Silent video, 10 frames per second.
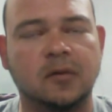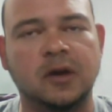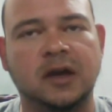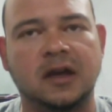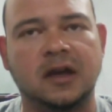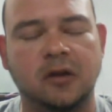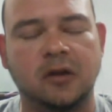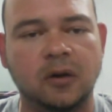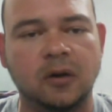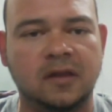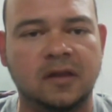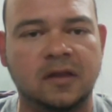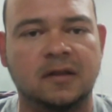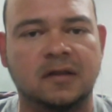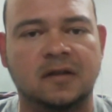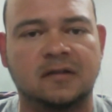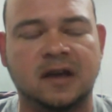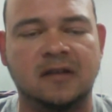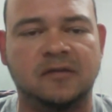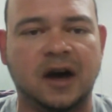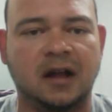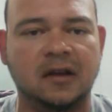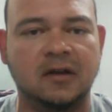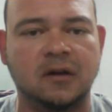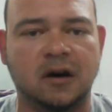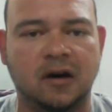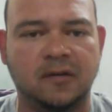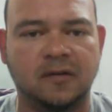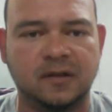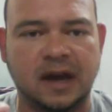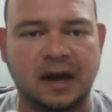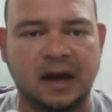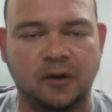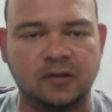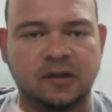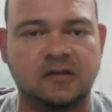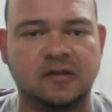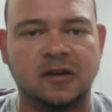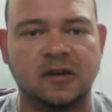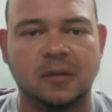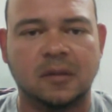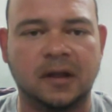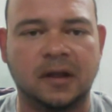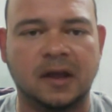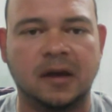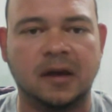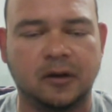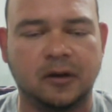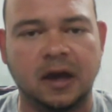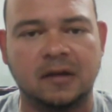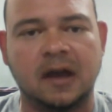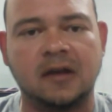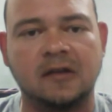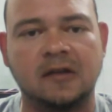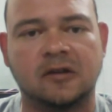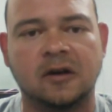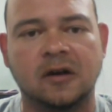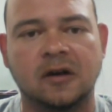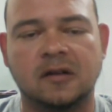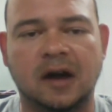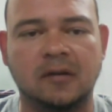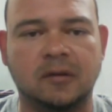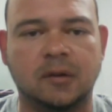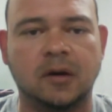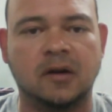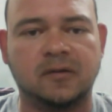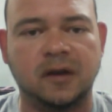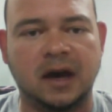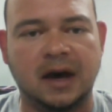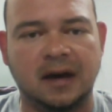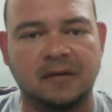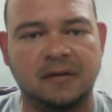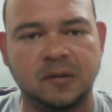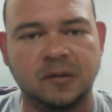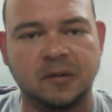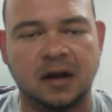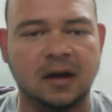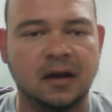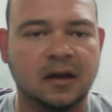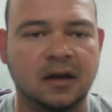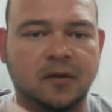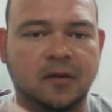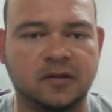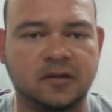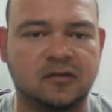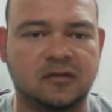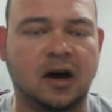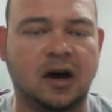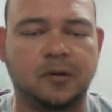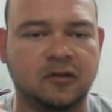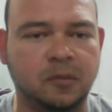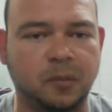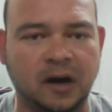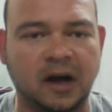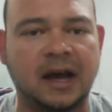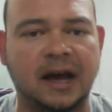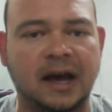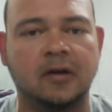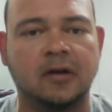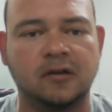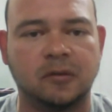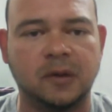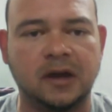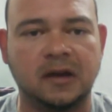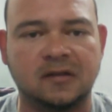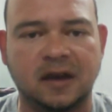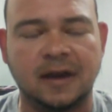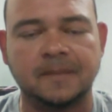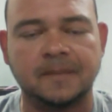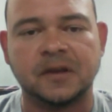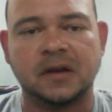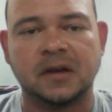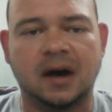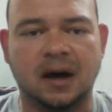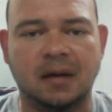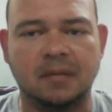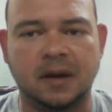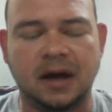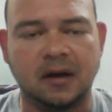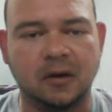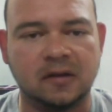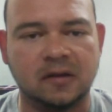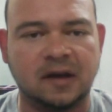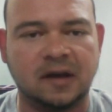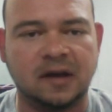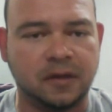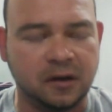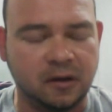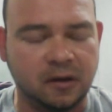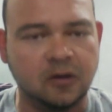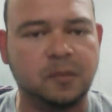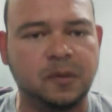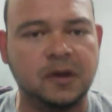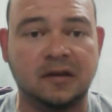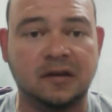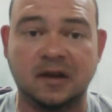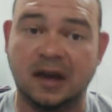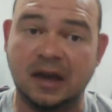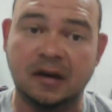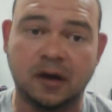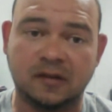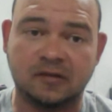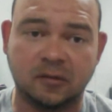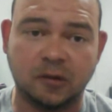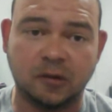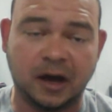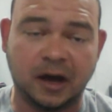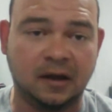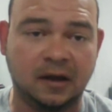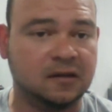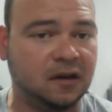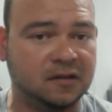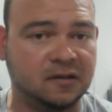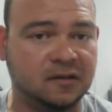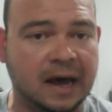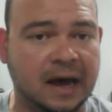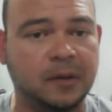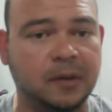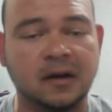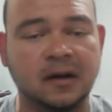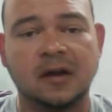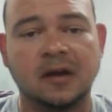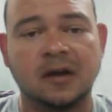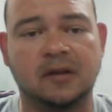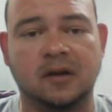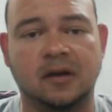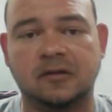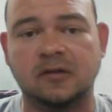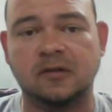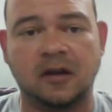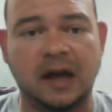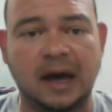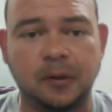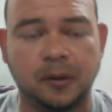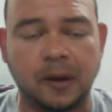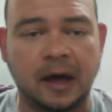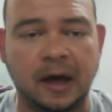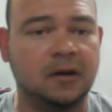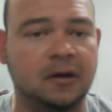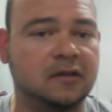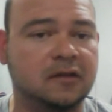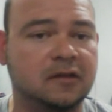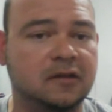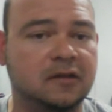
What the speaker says: we can lower the safe value of that voltage, but then it would create danger down the road if you have some kind of voltage drop or some brownout on your BEC. I noticed that with a good BEC, again, Western Robotics, it doesn't happen. With a 2-cell LiPo battery,